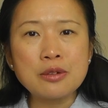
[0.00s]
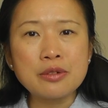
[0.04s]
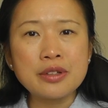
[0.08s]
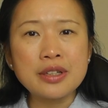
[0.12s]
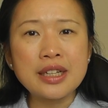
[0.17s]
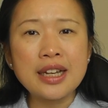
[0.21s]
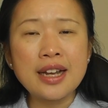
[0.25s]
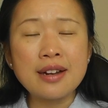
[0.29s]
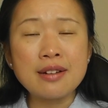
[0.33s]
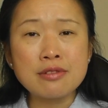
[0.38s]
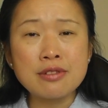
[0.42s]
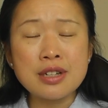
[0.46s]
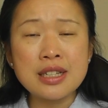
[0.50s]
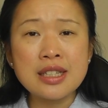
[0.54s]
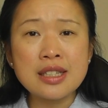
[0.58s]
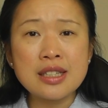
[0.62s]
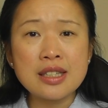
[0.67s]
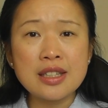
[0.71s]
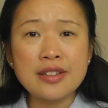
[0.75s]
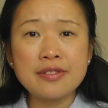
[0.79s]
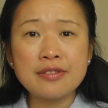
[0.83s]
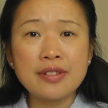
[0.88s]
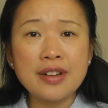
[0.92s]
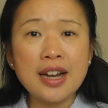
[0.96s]
we have
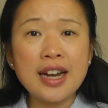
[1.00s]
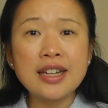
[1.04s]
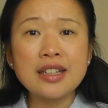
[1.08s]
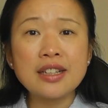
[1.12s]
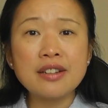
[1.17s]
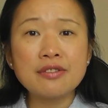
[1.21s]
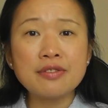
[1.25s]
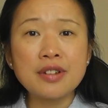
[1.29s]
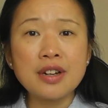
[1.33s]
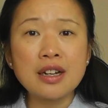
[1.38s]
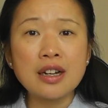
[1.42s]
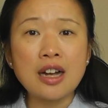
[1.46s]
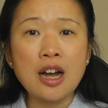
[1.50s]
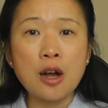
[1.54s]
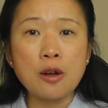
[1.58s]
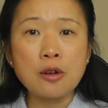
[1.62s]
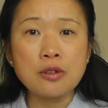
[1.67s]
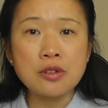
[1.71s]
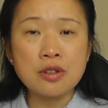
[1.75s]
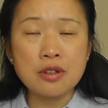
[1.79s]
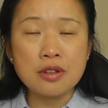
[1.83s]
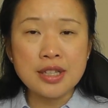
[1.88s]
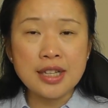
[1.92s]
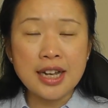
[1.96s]
received either from our
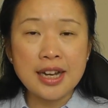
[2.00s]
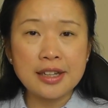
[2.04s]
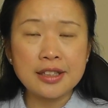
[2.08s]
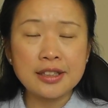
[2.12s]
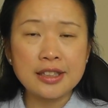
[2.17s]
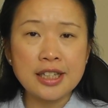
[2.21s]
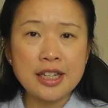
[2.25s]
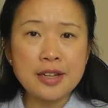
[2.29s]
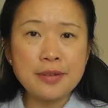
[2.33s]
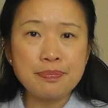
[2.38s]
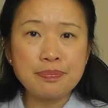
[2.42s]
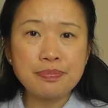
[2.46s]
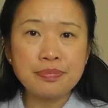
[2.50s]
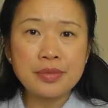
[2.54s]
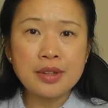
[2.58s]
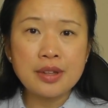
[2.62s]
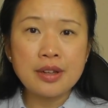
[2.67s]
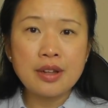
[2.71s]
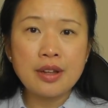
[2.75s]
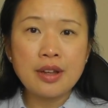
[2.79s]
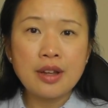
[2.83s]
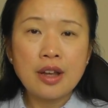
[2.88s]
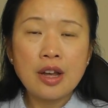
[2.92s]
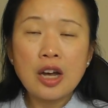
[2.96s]
society,
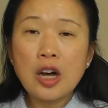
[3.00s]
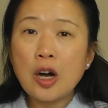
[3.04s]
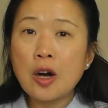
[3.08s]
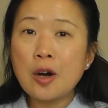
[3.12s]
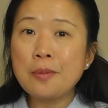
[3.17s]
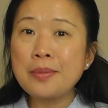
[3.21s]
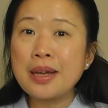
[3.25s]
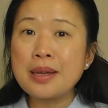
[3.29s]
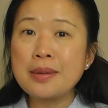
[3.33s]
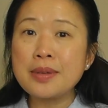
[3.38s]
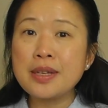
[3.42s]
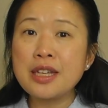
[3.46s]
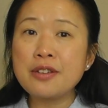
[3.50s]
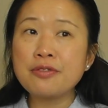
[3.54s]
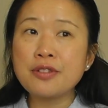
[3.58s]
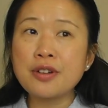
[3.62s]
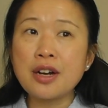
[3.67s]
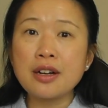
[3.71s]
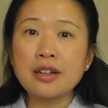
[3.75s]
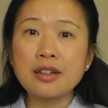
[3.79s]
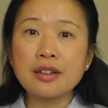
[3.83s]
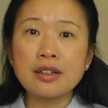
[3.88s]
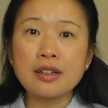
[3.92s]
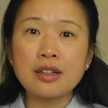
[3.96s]
or maybe
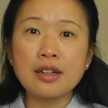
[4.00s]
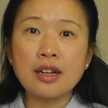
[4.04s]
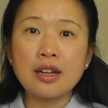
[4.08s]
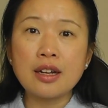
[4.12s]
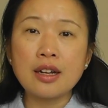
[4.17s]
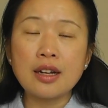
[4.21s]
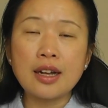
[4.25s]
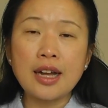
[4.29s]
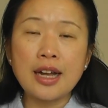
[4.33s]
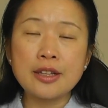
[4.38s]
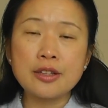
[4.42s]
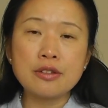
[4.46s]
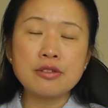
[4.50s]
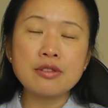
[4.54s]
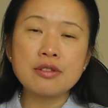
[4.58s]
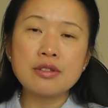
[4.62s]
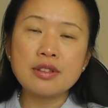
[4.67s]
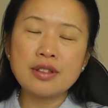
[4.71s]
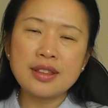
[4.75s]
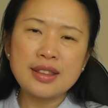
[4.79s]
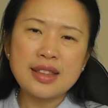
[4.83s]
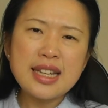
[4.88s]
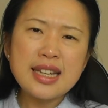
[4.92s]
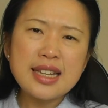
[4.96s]
from, I don't
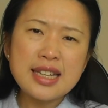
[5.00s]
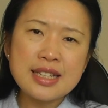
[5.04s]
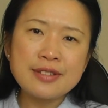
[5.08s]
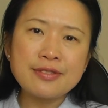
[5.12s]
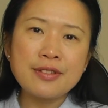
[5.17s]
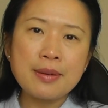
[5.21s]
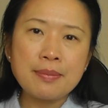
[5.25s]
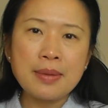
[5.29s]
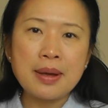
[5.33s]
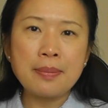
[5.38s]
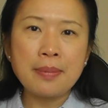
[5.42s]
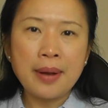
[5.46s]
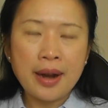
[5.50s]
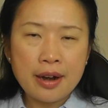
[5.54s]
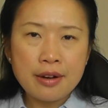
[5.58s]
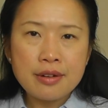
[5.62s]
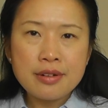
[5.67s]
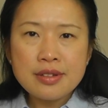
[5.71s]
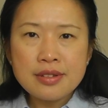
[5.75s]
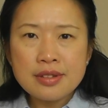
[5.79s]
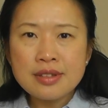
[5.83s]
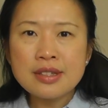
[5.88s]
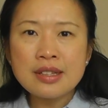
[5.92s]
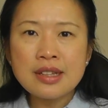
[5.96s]
think it's from my
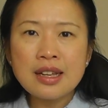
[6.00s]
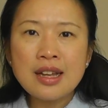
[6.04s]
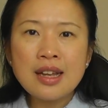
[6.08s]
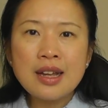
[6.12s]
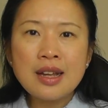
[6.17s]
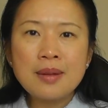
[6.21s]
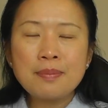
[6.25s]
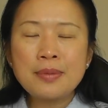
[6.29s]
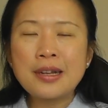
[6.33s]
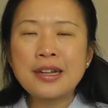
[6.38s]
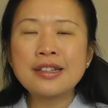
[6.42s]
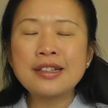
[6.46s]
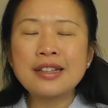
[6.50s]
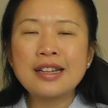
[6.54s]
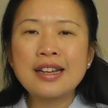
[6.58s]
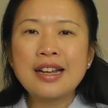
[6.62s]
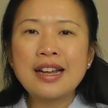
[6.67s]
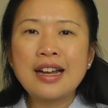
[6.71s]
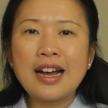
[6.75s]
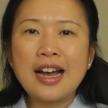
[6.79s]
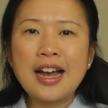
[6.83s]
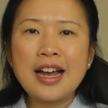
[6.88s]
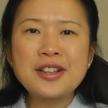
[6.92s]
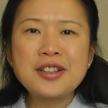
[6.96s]
parents, but
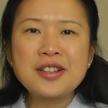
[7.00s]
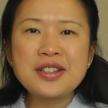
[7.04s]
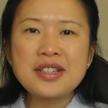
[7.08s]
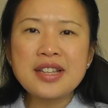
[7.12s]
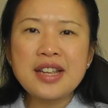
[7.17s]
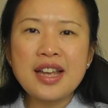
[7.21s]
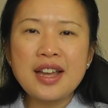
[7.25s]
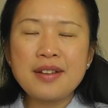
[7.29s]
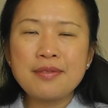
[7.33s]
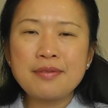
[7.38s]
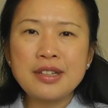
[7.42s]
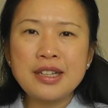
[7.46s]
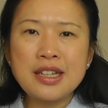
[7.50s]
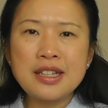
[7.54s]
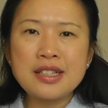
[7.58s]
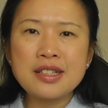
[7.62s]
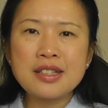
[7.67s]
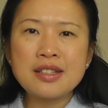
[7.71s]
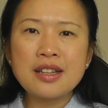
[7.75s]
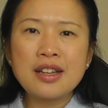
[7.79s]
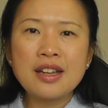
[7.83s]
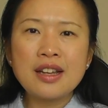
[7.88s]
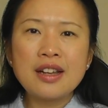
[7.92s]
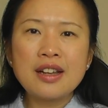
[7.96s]
I just have this
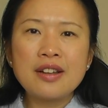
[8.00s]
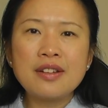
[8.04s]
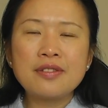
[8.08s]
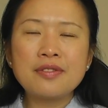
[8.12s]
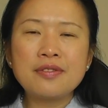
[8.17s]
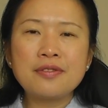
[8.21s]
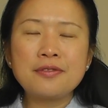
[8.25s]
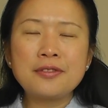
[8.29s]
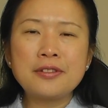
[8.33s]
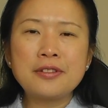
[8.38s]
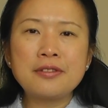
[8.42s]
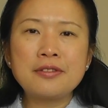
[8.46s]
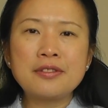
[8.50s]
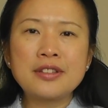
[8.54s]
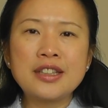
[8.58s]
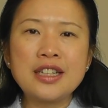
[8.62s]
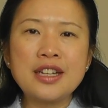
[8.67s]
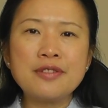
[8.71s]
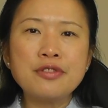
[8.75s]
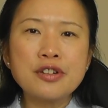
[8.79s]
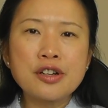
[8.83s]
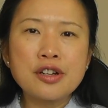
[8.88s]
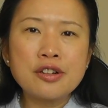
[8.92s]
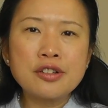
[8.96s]

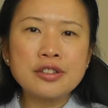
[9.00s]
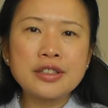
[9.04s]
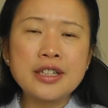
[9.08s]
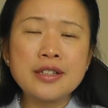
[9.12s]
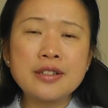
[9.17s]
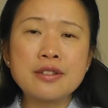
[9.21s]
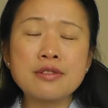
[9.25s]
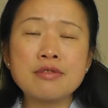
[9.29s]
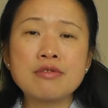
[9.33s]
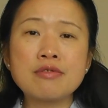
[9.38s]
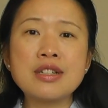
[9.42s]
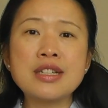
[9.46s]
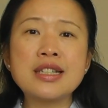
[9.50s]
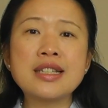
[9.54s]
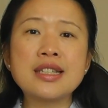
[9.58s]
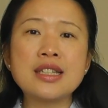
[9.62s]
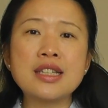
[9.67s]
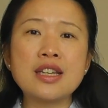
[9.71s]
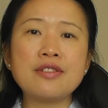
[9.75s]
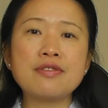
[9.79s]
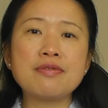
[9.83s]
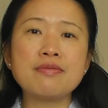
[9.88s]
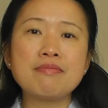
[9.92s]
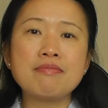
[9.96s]
difficulty to
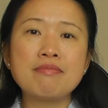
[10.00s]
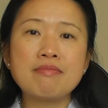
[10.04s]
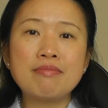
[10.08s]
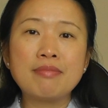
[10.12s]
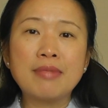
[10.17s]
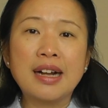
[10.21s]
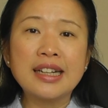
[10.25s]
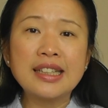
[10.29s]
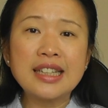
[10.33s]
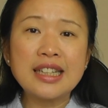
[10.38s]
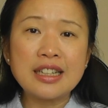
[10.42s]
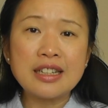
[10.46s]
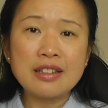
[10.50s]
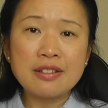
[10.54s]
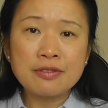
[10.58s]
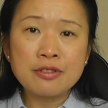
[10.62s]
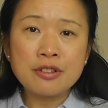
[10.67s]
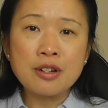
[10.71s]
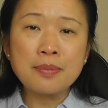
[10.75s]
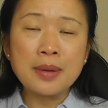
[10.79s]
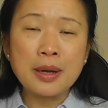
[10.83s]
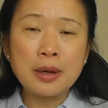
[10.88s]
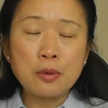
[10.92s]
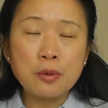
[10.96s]
receive money
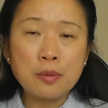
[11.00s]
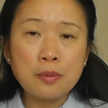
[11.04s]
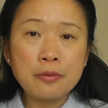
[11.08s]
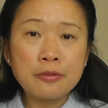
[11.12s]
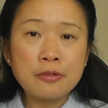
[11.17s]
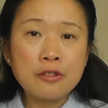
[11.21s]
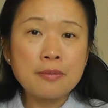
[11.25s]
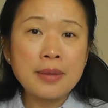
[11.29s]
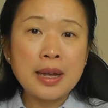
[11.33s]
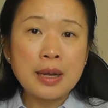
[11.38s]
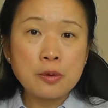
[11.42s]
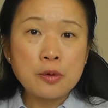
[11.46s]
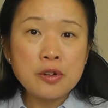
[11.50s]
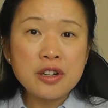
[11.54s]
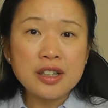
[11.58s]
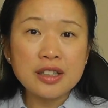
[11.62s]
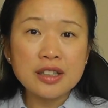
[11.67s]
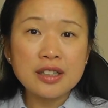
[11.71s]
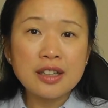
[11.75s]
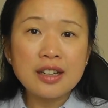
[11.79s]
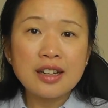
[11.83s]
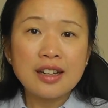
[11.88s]
for my work,